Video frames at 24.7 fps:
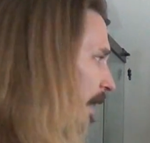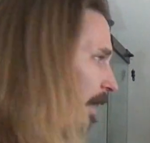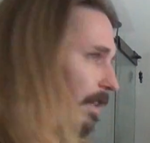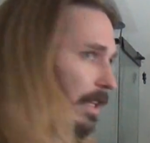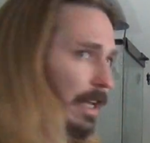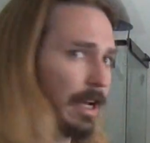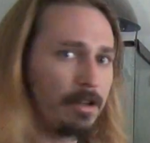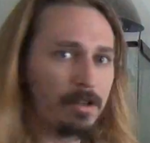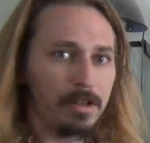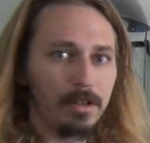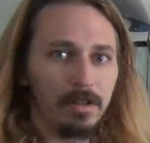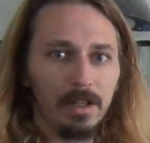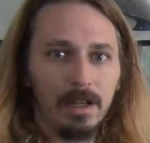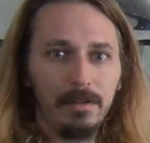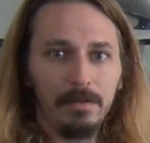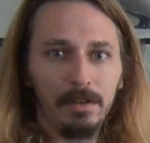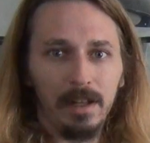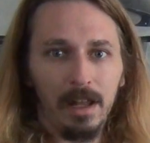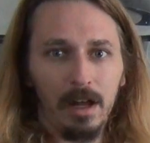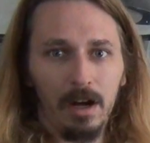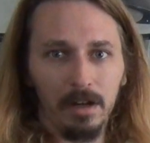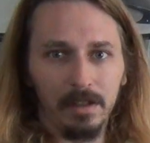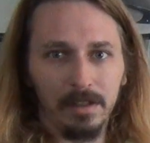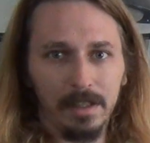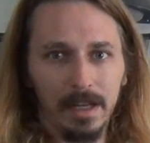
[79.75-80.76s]
They also live a
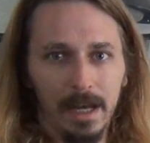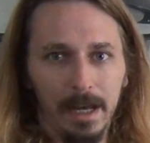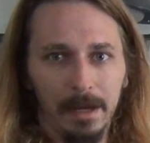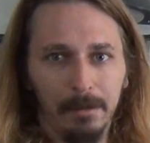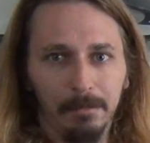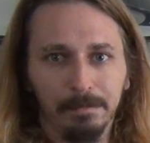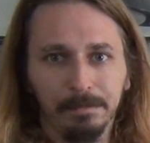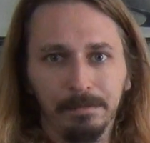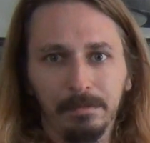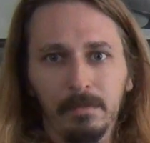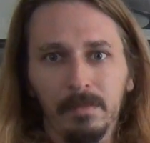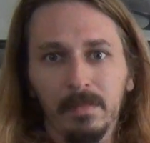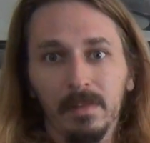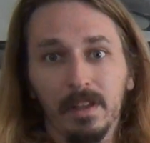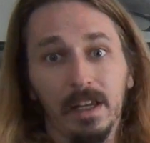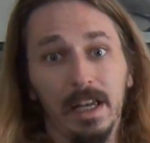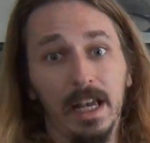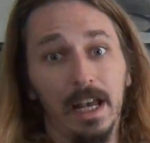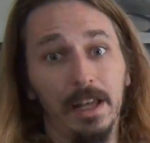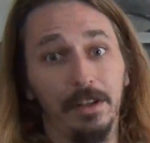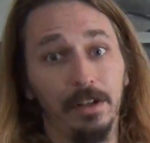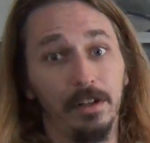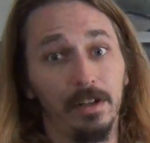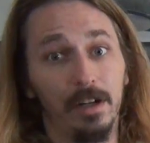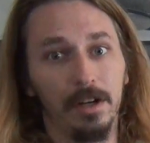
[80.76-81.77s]
long time,
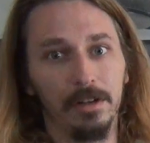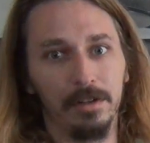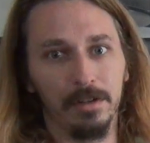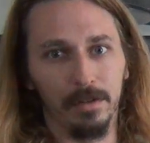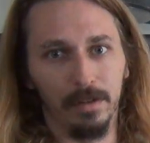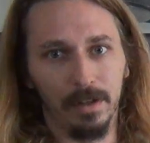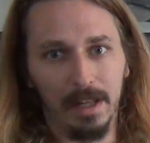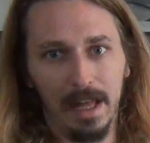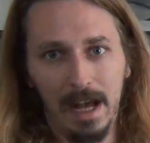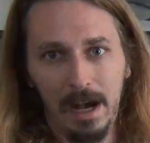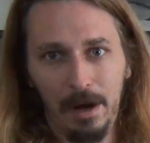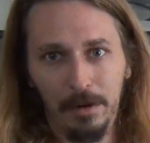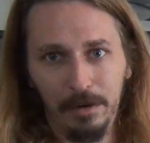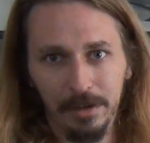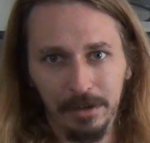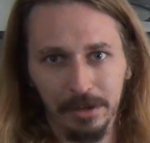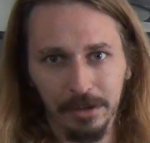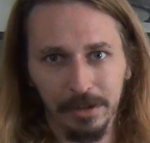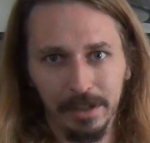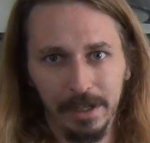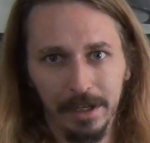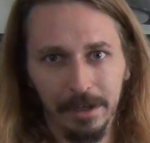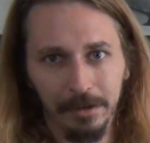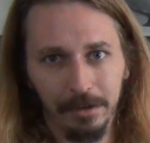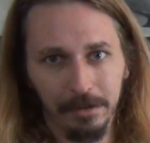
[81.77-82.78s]
and they're also loud, as
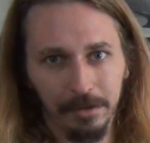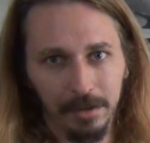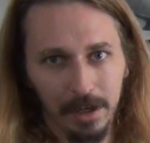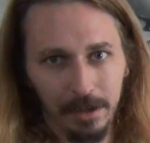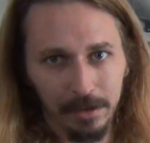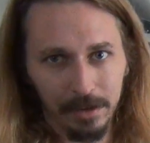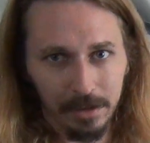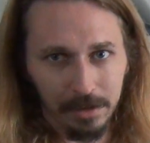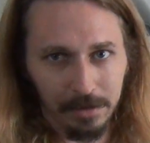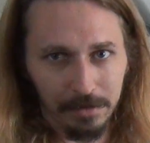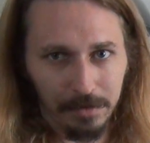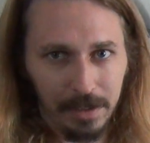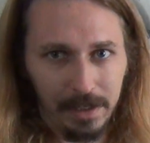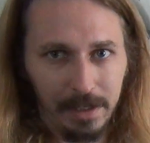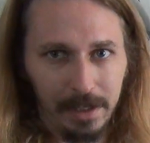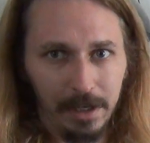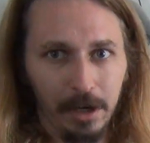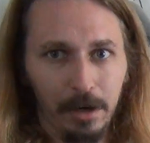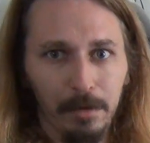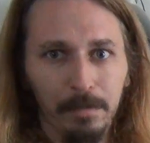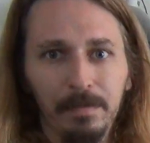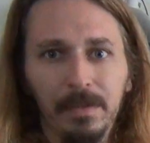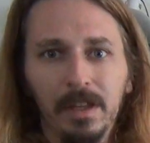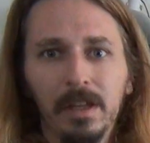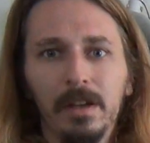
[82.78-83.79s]
you'll hear throughout this video.